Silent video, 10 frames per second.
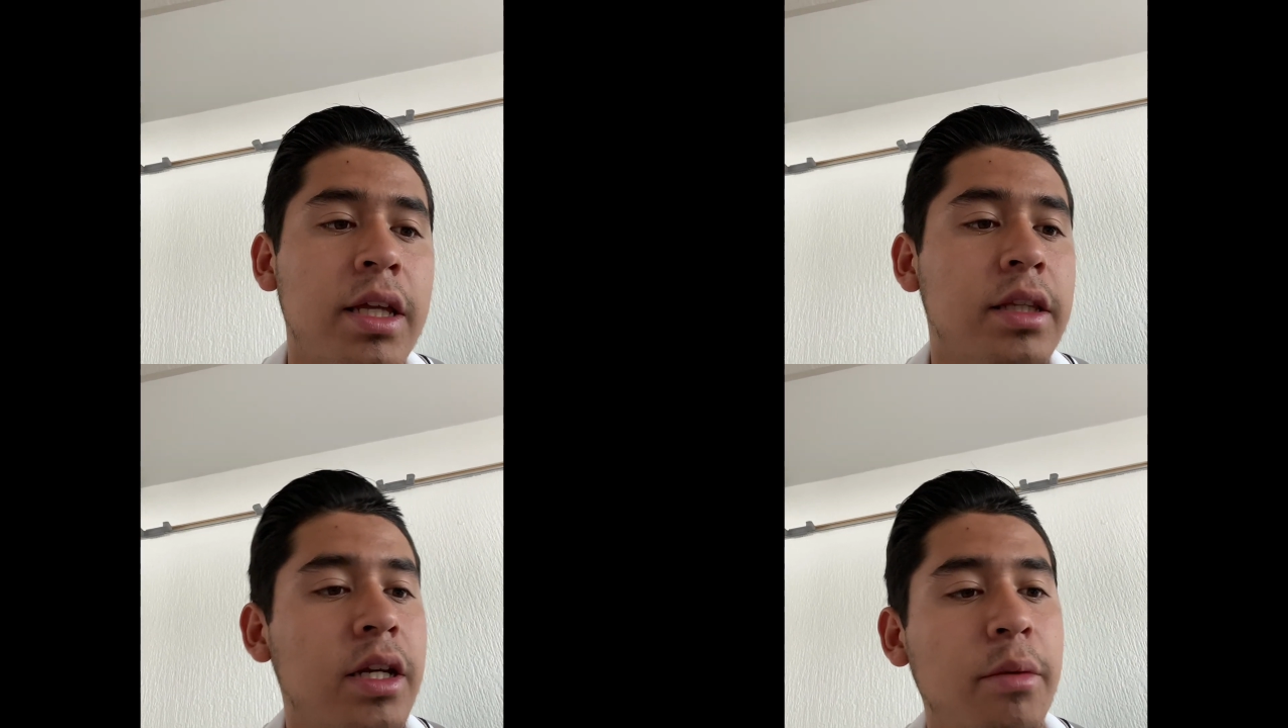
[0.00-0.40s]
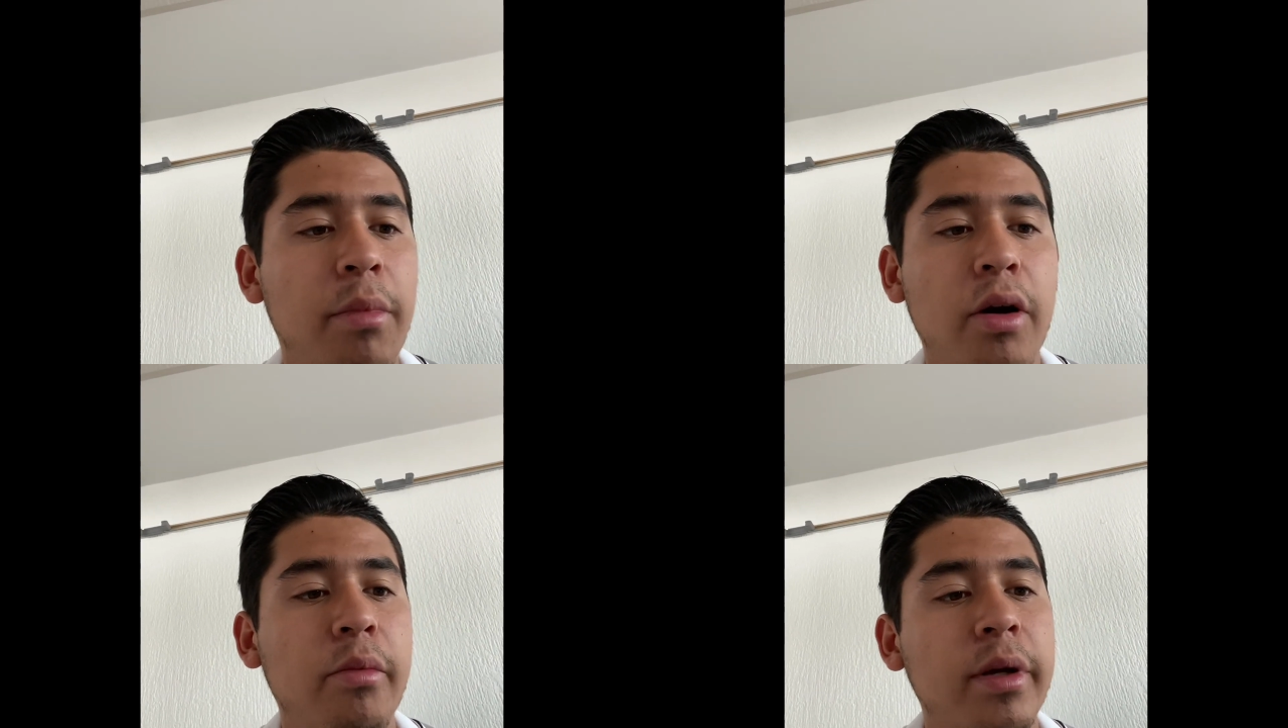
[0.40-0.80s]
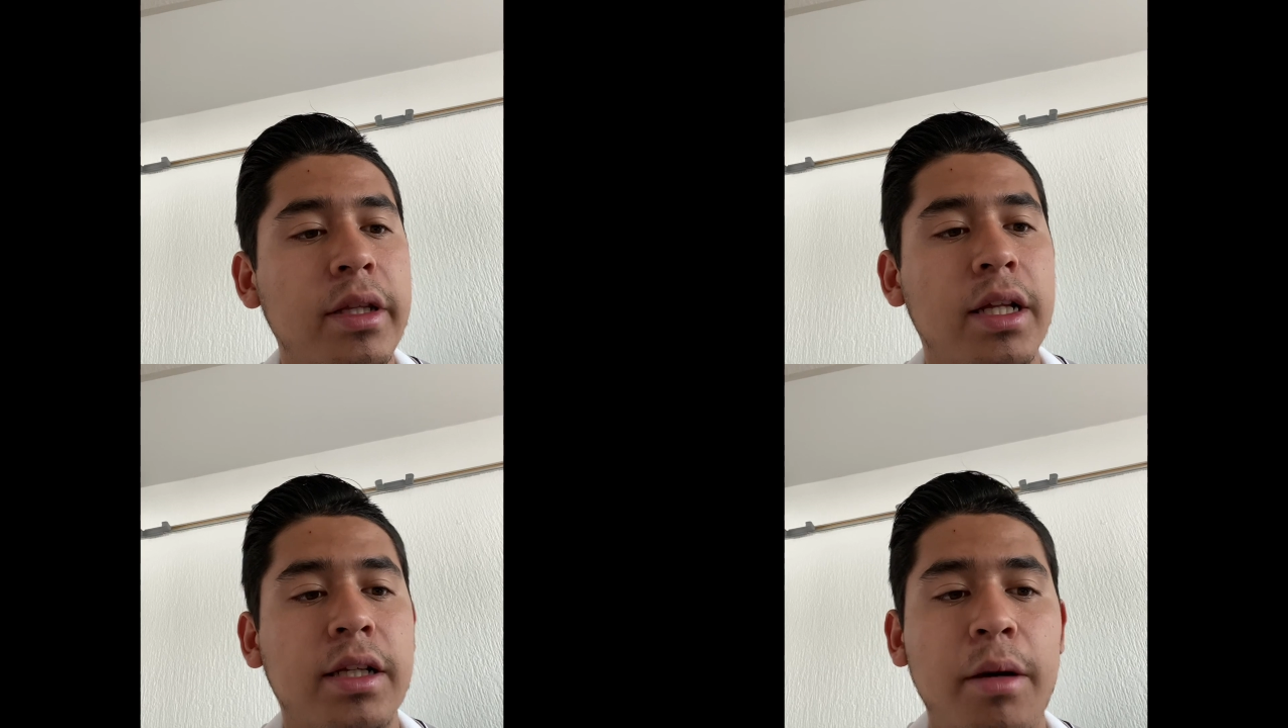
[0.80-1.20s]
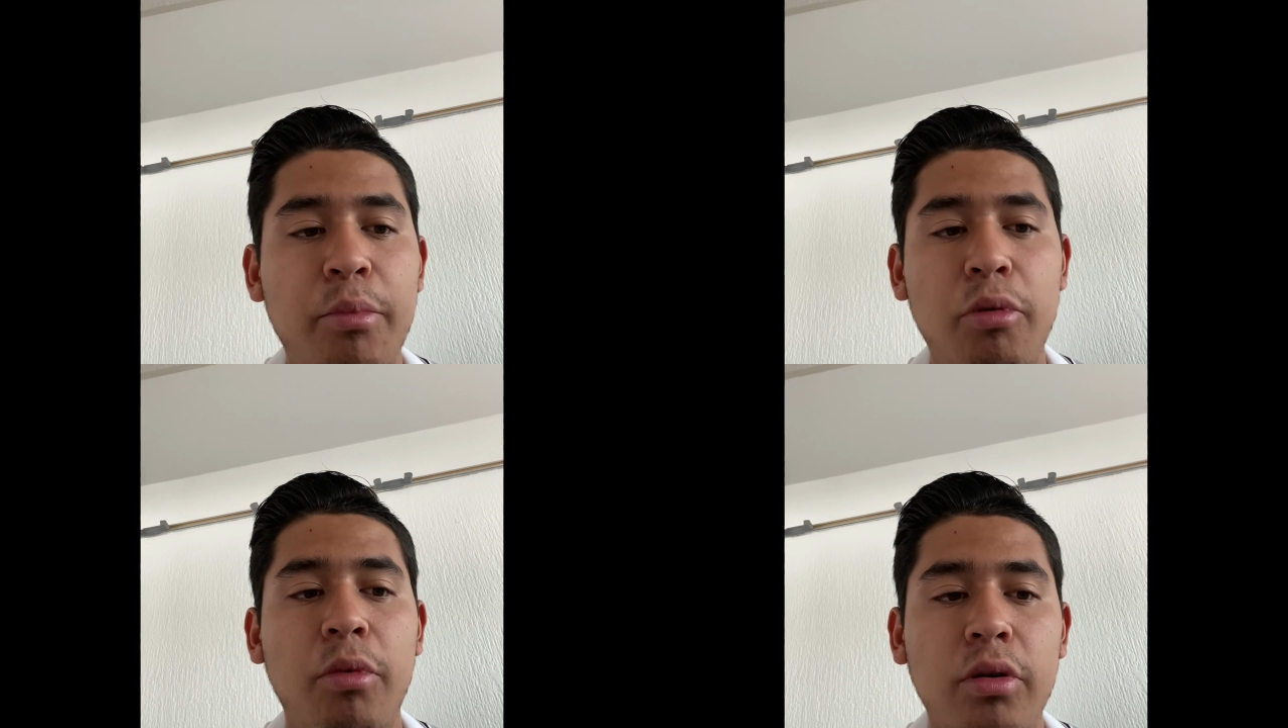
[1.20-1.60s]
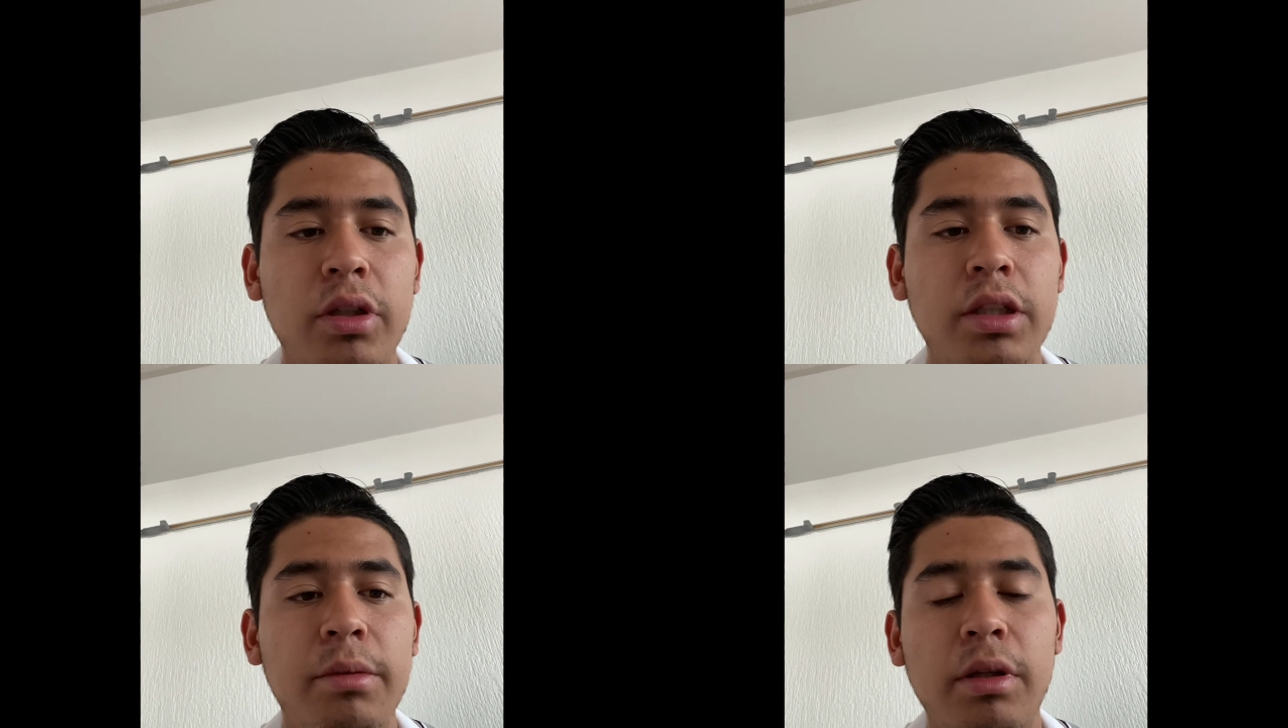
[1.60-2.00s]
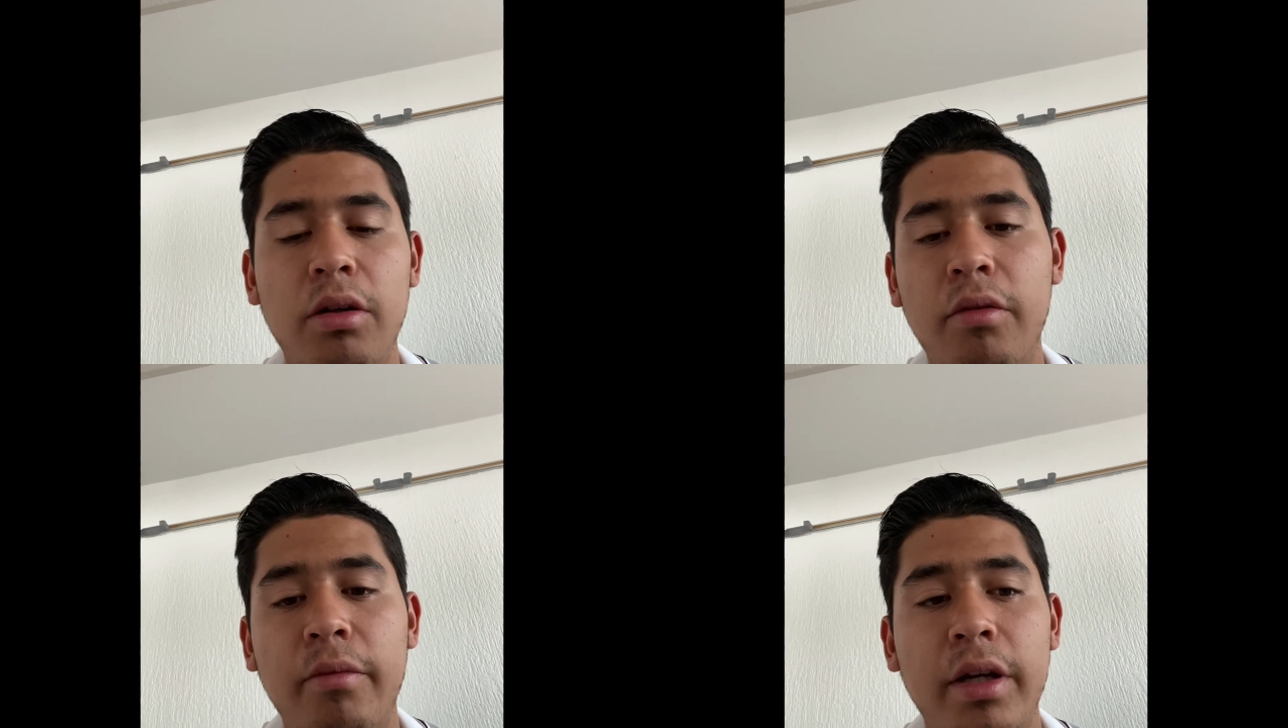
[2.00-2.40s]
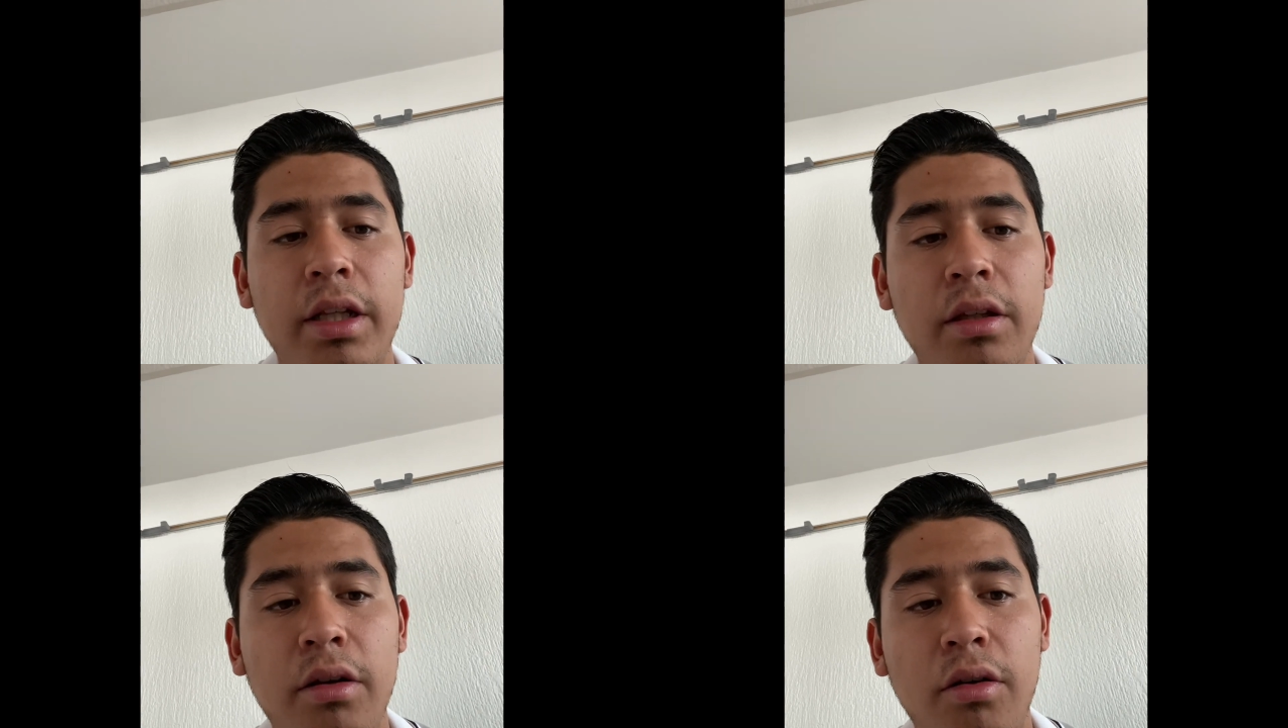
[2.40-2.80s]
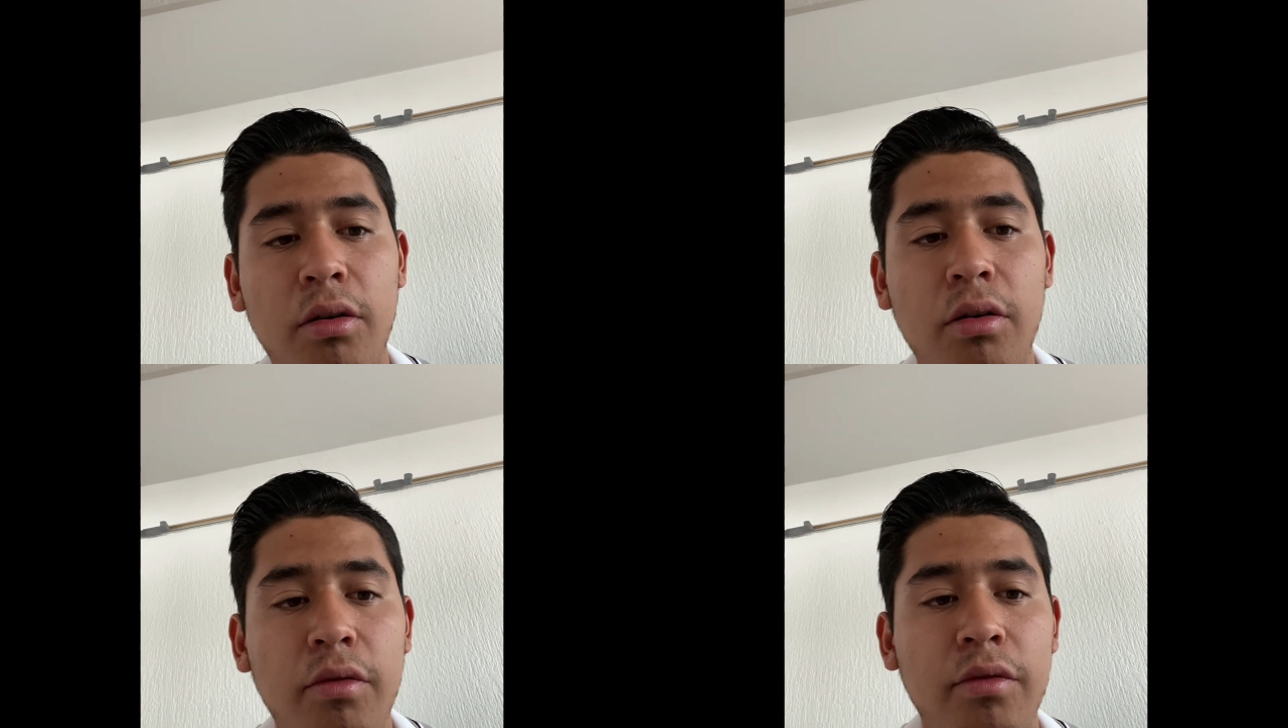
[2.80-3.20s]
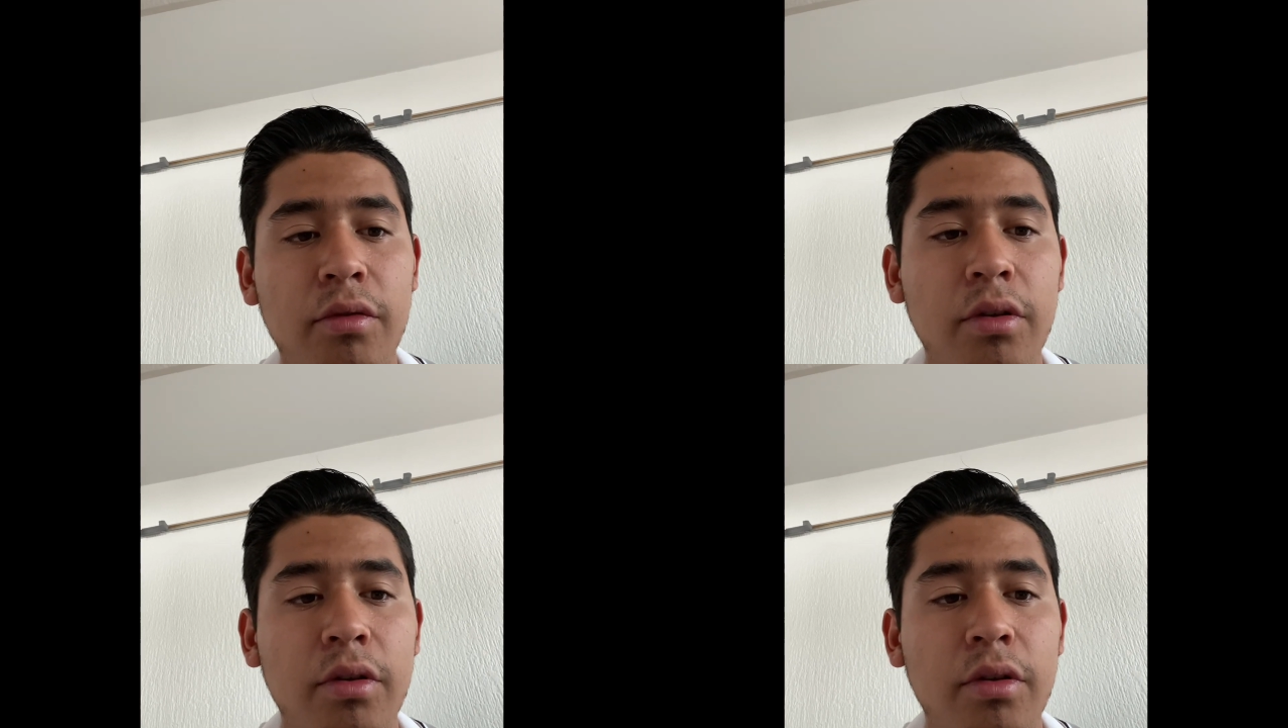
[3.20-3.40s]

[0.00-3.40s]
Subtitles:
the environment that can promote the development of